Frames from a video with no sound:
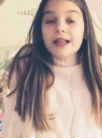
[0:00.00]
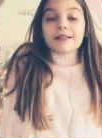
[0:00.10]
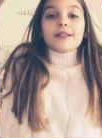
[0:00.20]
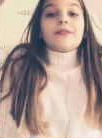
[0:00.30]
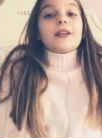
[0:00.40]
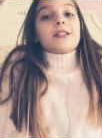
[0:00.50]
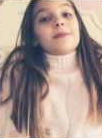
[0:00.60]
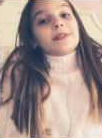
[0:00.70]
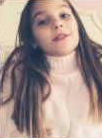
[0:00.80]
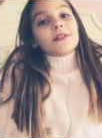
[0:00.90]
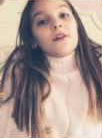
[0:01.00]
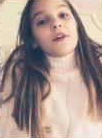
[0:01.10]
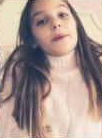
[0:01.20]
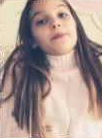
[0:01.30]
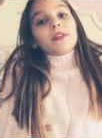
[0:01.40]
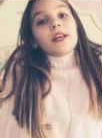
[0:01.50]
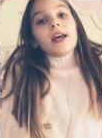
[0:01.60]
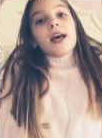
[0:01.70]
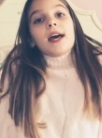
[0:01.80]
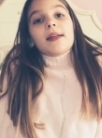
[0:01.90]
until Christmas is over
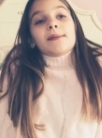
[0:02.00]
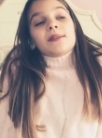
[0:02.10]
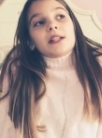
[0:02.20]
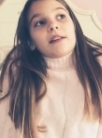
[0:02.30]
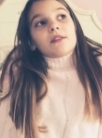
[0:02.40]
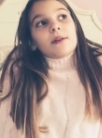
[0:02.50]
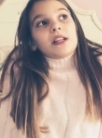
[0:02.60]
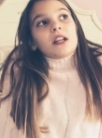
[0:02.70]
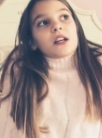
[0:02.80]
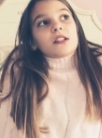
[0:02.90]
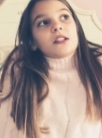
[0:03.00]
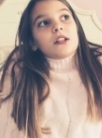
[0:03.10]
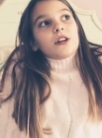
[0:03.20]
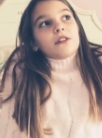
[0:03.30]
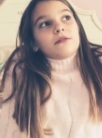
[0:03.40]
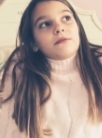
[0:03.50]
and then we just have to wait next year.